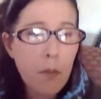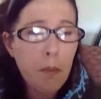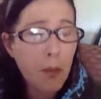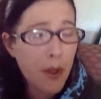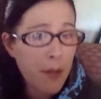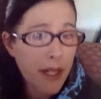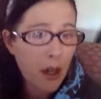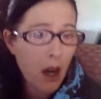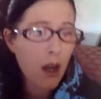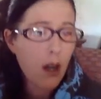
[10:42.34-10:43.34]
with
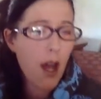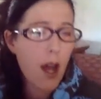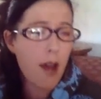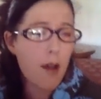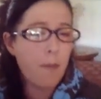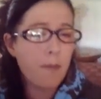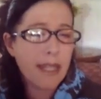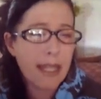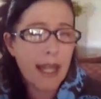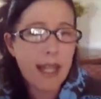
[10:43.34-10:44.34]
Midgar,
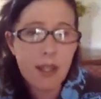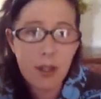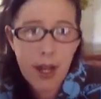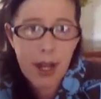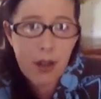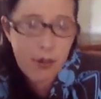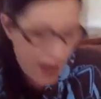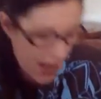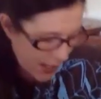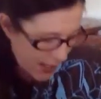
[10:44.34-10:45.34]
he likes the cradle
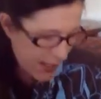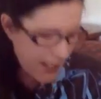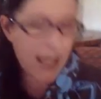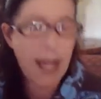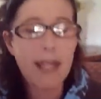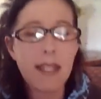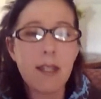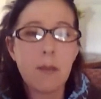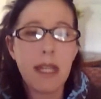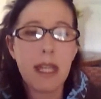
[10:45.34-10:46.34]
effect, and he likes to
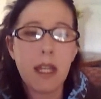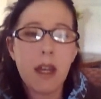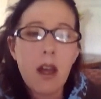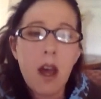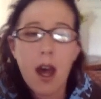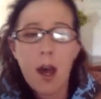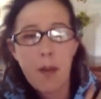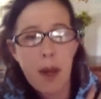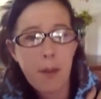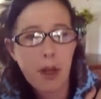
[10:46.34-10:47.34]
be
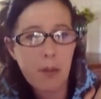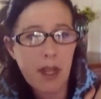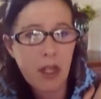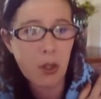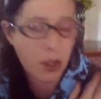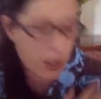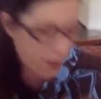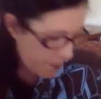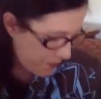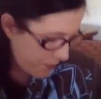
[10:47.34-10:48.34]
up on my shoulder.
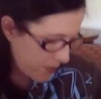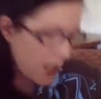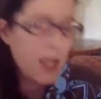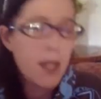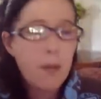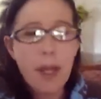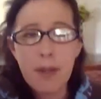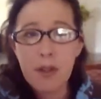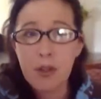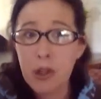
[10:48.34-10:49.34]

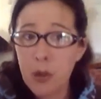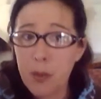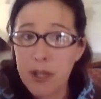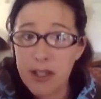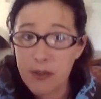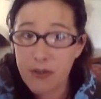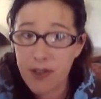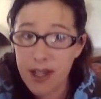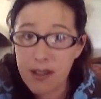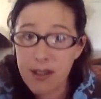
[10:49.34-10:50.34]
Babies are a little bit
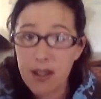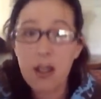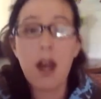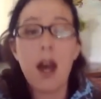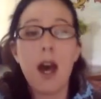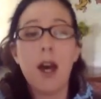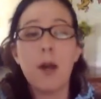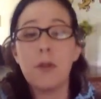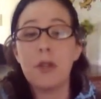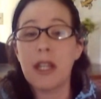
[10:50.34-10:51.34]
different.
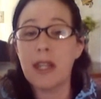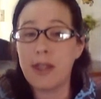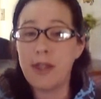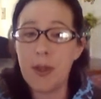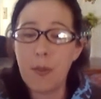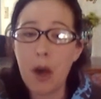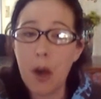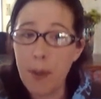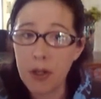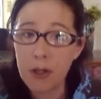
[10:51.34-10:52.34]
You can let them
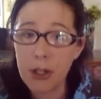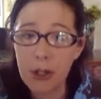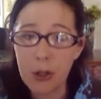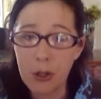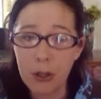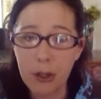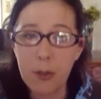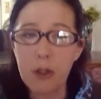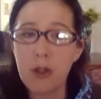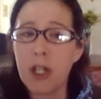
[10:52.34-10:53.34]
up onto your shoulder, but
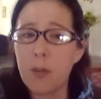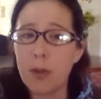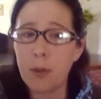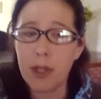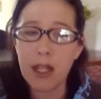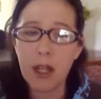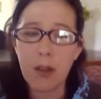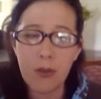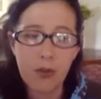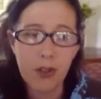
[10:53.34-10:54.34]
you got to be really
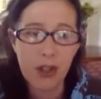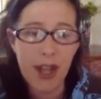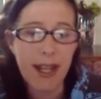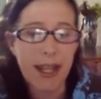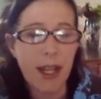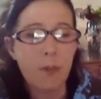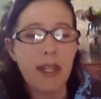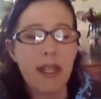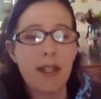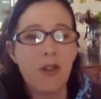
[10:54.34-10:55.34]
careful if you're standing up
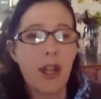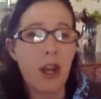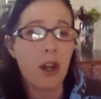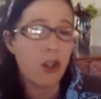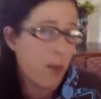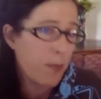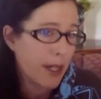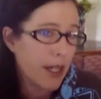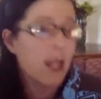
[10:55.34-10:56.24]
because they are jumpy,